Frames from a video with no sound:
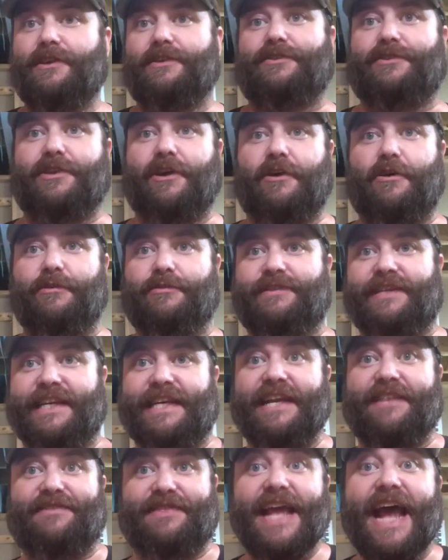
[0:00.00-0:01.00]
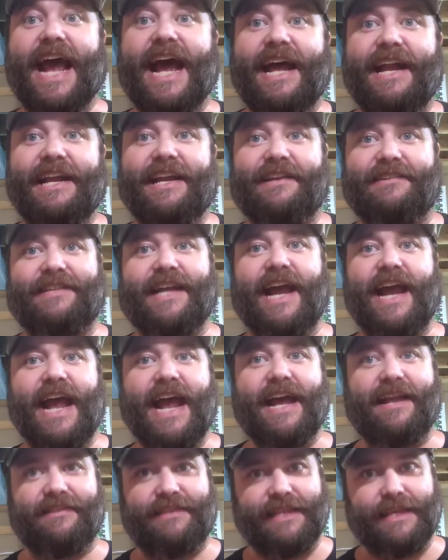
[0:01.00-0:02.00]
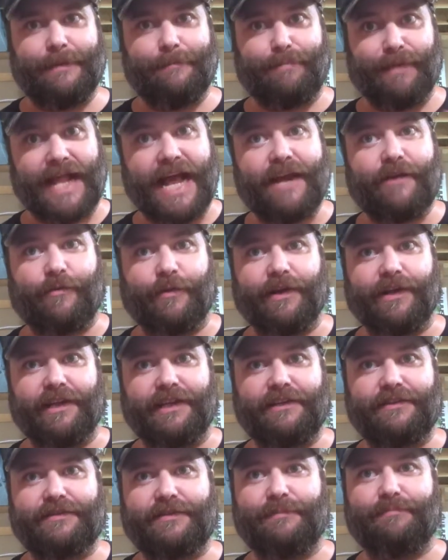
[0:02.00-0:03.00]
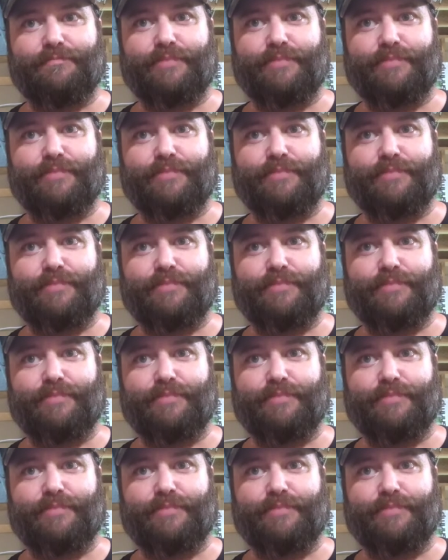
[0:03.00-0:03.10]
So to get that is I had the black rillies,